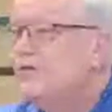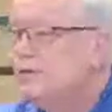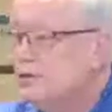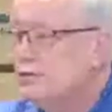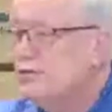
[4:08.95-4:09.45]

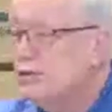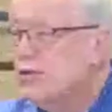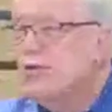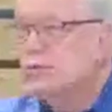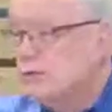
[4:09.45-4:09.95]
church
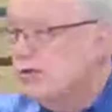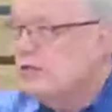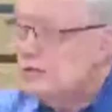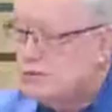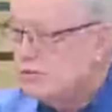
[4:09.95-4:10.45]
called We
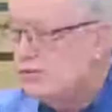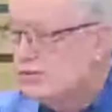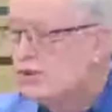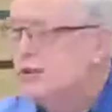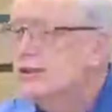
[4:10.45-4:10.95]
Are Church
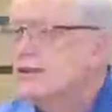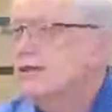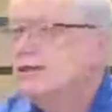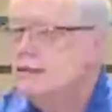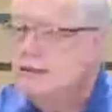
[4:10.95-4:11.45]

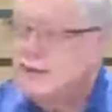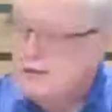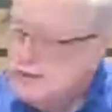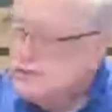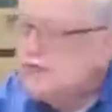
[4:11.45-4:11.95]
that's in the
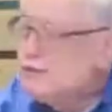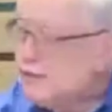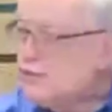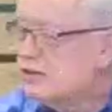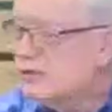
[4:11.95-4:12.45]
San
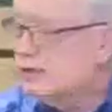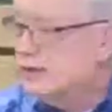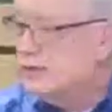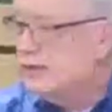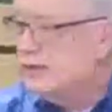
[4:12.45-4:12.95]
Francisco
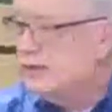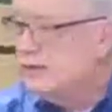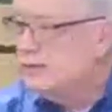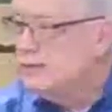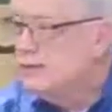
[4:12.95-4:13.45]
area.
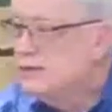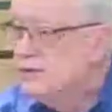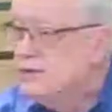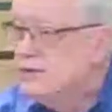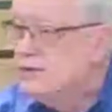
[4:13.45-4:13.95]

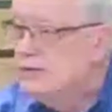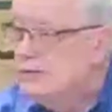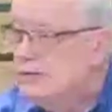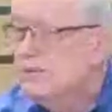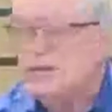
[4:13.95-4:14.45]
But